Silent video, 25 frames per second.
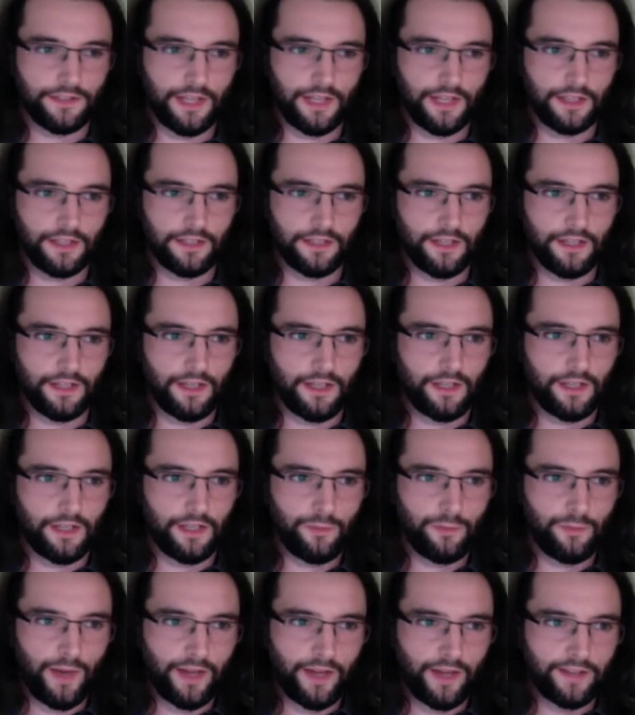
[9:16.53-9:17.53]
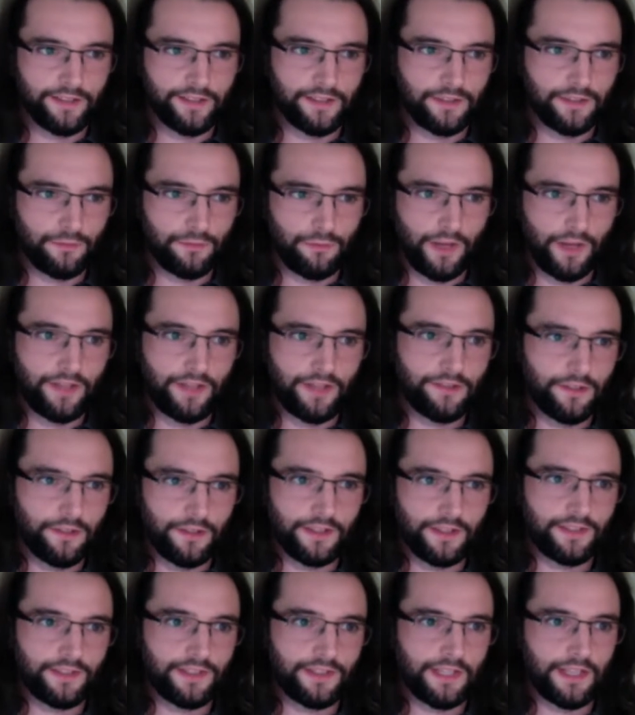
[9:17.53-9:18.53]
and you manage to render
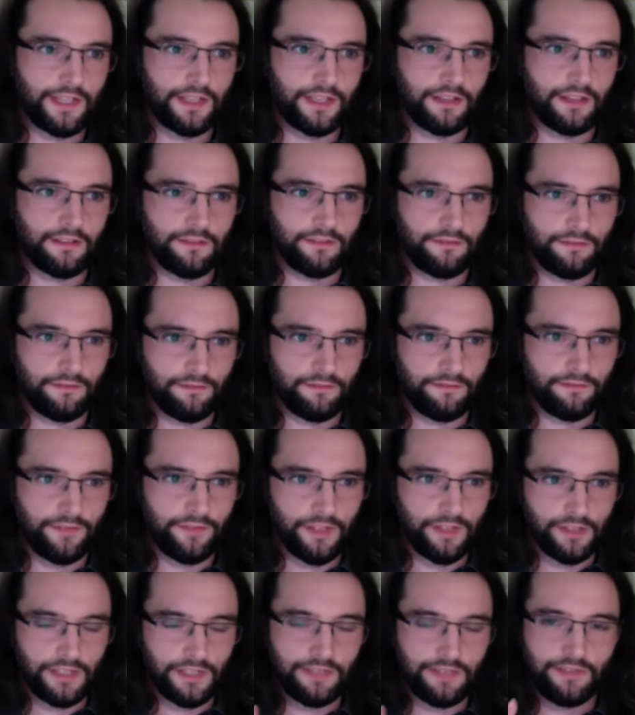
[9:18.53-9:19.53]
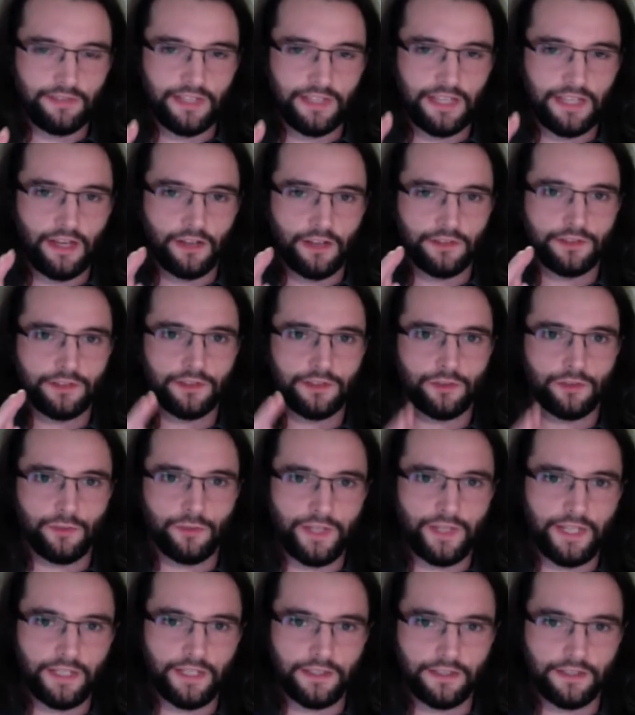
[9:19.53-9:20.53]
this thing figuratively on
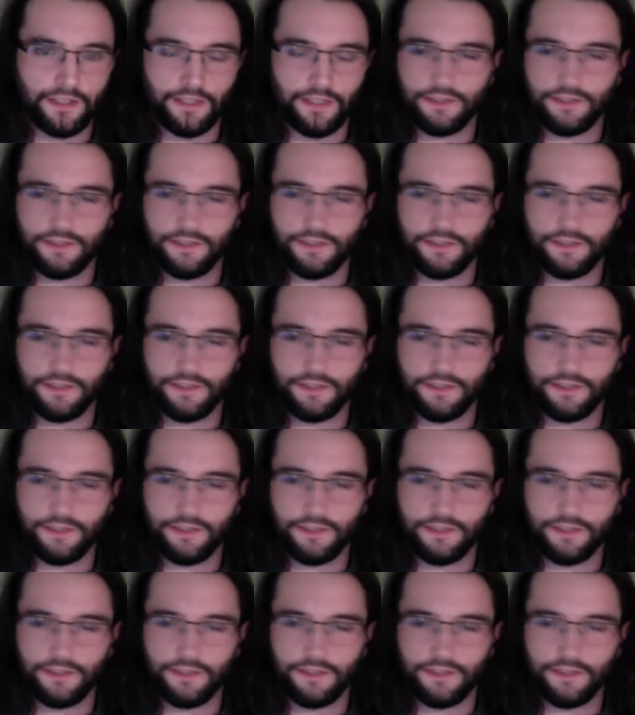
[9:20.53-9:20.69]
screen.